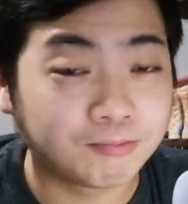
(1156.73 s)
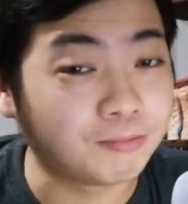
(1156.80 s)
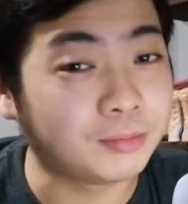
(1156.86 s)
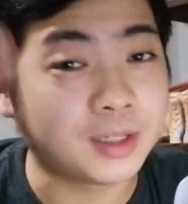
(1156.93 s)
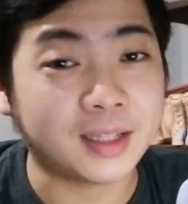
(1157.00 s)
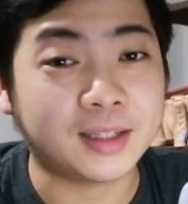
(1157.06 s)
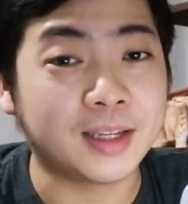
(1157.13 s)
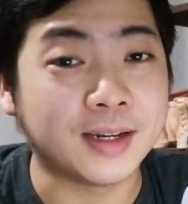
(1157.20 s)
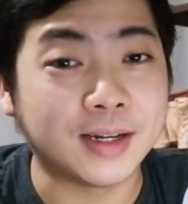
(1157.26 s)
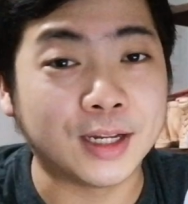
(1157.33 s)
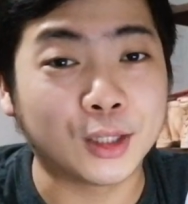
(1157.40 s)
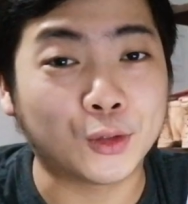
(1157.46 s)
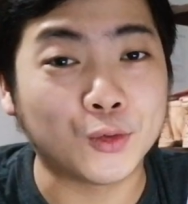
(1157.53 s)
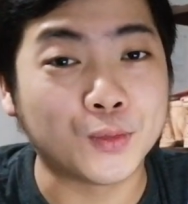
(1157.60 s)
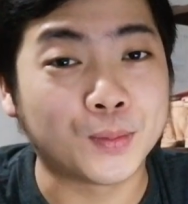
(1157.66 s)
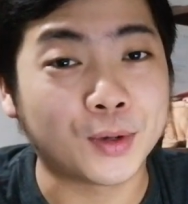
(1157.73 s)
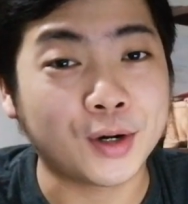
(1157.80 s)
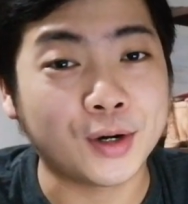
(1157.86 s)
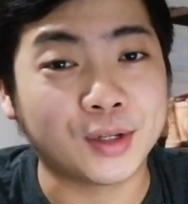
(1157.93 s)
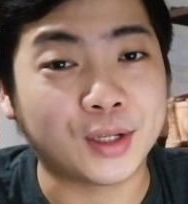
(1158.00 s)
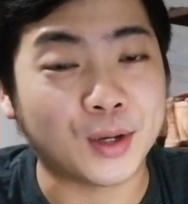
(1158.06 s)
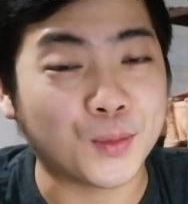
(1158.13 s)
That's hitting two
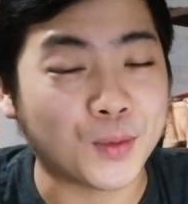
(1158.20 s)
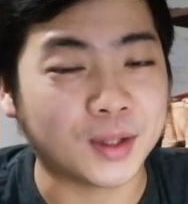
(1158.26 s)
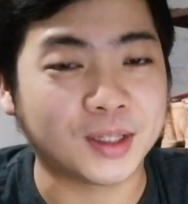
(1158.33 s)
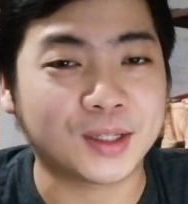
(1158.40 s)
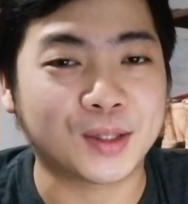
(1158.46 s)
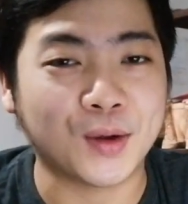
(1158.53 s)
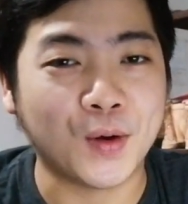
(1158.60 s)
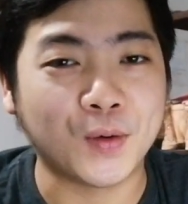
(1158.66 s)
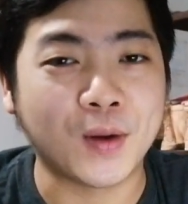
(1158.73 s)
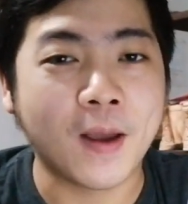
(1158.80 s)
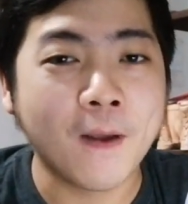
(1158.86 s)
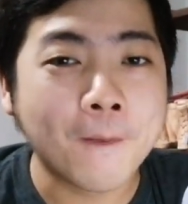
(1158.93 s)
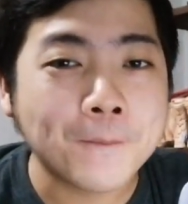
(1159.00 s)
birds in one stone.